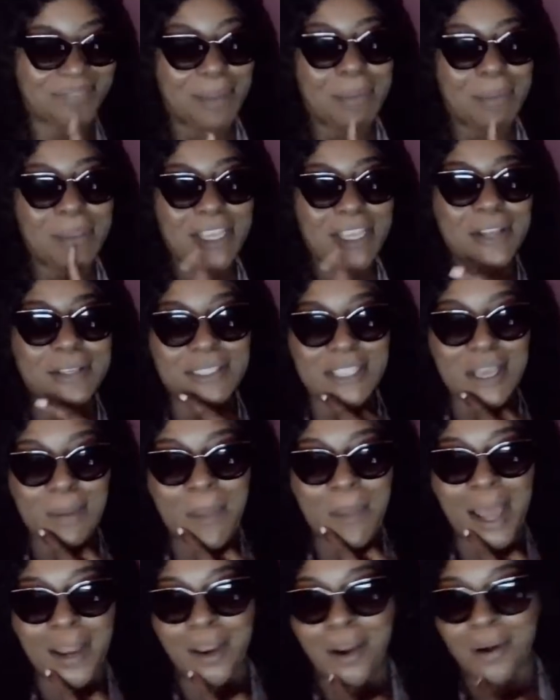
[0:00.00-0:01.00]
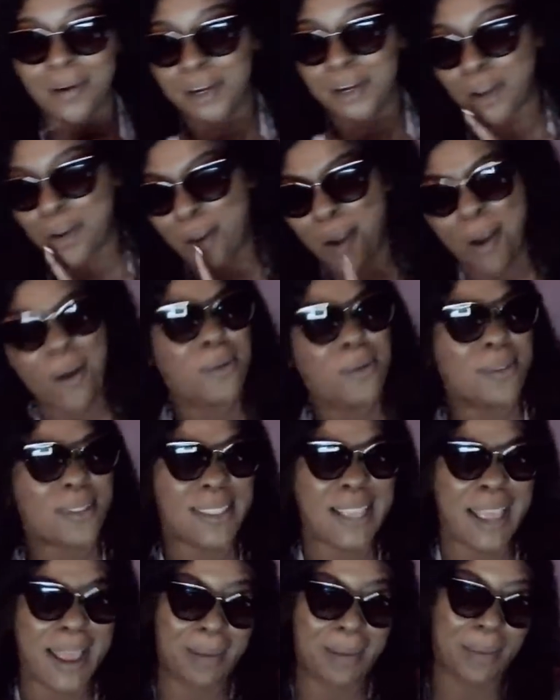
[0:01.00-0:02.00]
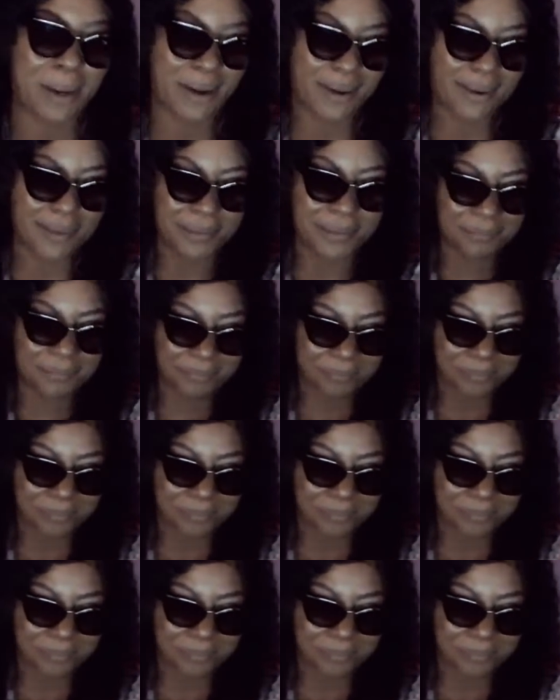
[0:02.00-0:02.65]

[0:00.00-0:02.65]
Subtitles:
Let me tell you something I learned a long time ago.